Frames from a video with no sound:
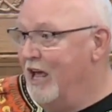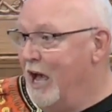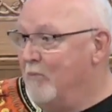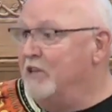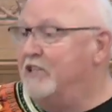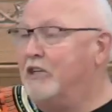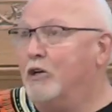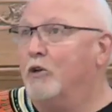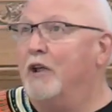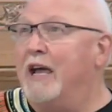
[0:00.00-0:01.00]
Up
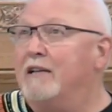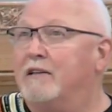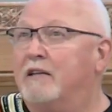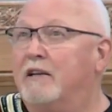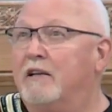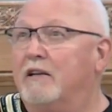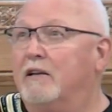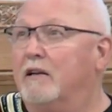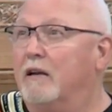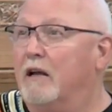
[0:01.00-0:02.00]
until
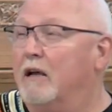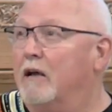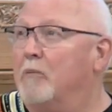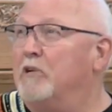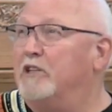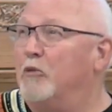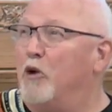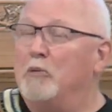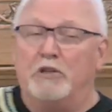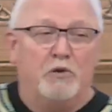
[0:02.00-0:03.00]

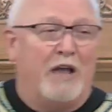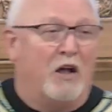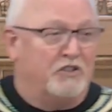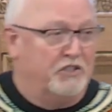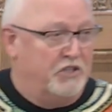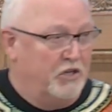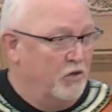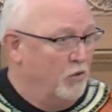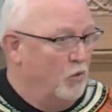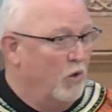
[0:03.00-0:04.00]
probably
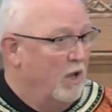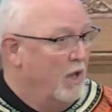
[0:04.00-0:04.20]
2002,